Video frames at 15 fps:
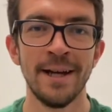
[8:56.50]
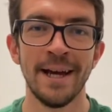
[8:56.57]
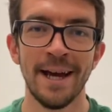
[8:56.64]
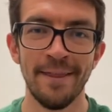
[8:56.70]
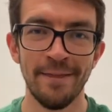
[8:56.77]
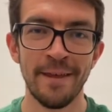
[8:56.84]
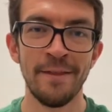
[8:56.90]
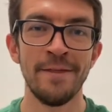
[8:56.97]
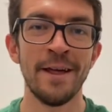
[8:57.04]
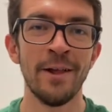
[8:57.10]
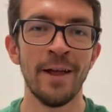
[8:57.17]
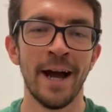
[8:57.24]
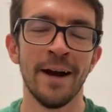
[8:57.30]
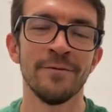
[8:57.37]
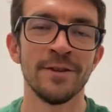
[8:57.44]
and then
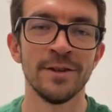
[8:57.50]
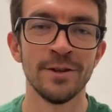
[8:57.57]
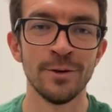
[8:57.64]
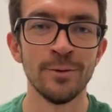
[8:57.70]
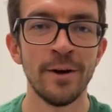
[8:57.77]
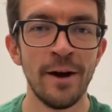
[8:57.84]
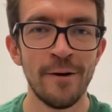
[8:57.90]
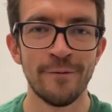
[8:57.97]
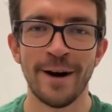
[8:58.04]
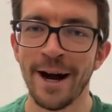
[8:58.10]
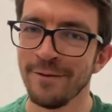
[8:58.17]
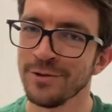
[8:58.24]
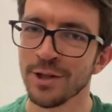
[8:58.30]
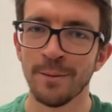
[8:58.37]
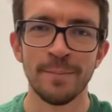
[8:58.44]
they'll have to do
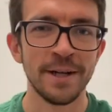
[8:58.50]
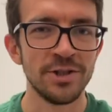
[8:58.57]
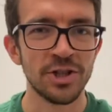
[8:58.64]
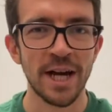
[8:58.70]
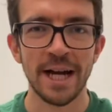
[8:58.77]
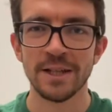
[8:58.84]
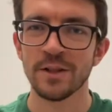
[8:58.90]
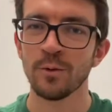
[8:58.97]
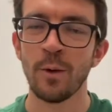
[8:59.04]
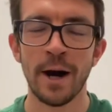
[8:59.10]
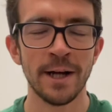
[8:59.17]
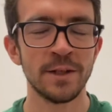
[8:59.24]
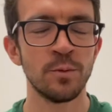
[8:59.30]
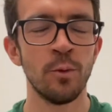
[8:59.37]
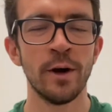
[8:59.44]
5 jumping jacks,
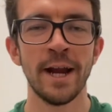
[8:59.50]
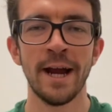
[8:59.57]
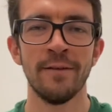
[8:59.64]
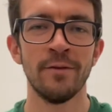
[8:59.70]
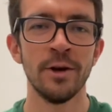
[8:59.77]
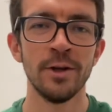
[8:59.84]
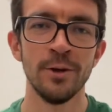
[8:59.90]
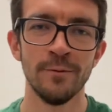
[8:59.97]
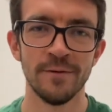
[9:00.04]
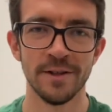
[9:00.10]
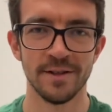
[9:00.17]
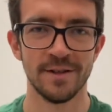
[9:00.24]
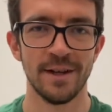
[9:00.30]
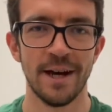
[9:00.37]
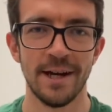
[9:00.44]
squats, whatever you've
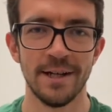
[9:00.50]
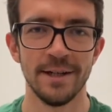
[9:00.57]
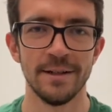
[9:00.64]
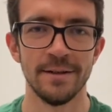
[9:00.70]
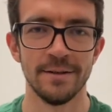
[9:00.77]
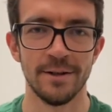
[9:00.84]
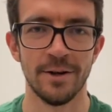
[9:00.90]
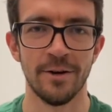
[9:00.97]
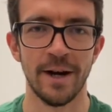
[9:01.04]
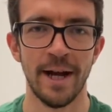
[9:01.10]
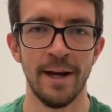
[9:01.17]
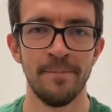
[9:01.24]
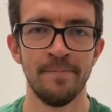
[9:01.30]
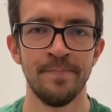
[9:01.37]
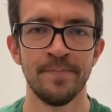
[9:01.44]
decided, all
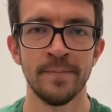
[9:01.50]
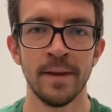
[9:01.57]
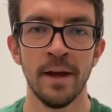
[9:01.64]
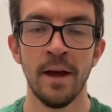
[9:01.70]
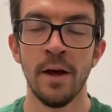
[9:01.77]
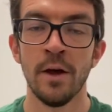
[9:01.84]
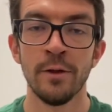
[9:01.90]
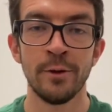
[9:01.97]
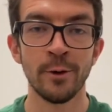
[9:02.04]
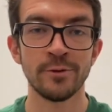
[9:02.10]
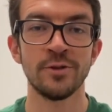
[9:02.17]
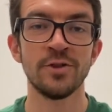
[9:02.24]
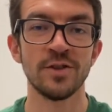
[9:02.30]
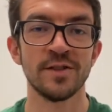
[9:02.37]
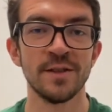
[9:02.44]
right?
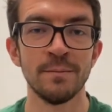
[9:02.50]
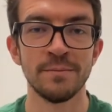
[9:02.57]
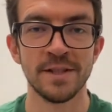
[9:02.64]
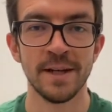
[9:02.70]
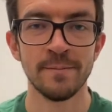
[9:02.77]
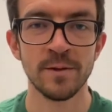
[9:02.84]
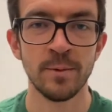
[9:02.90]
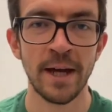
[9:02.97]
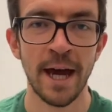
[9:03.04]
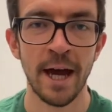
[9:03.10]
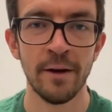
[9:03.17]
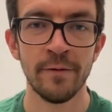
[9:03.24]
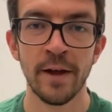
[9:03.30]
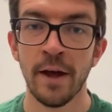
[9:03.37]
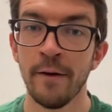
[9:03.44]
Those are just some tips we
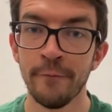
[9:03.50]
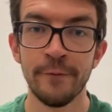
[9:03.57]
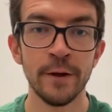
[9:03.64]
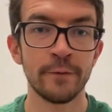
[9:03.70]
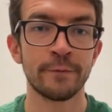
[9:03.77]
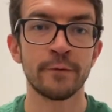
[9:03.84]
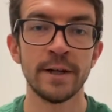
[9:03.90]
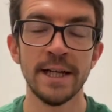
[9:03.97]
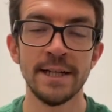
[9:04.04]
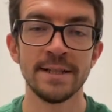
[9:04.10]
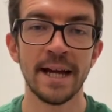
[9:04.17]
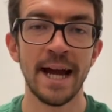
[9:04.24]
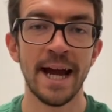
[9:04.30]
have. Feel free to